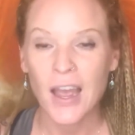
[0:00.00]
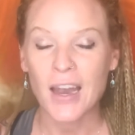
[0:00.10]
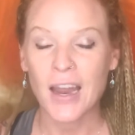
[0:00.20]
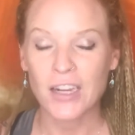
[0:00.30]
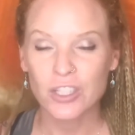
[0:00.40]

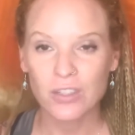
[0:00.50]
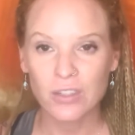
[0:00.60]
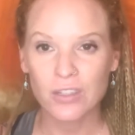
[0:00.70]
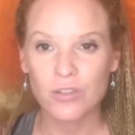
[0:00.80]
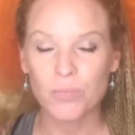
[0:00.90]
and
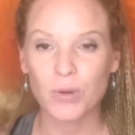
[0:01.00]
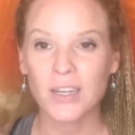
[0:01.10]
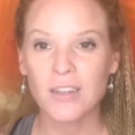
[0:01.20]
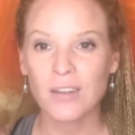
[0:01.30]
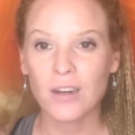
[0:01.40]
actually
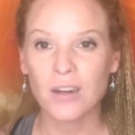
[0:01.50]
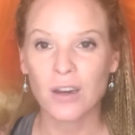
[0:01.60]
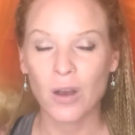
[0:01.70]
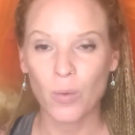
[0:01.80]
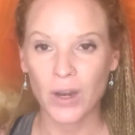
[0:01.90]
bringing
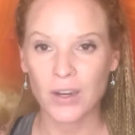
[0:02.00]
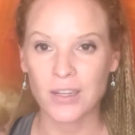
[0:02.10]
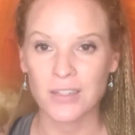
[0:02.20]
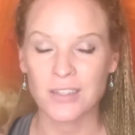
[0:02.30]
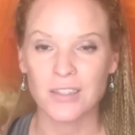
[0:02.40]
their
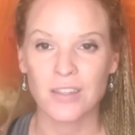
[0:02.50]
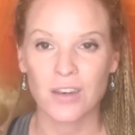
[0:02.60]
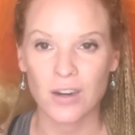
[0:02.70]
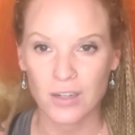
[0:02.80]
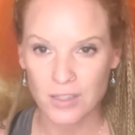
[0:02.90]
awareness into the
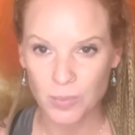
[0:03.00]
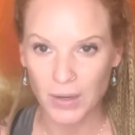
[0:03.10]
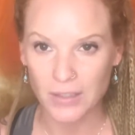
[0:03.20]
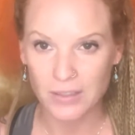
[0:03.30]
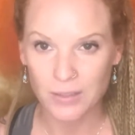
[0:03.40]
heart
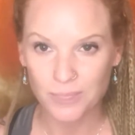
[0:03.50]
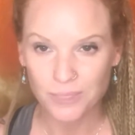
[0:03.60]
space.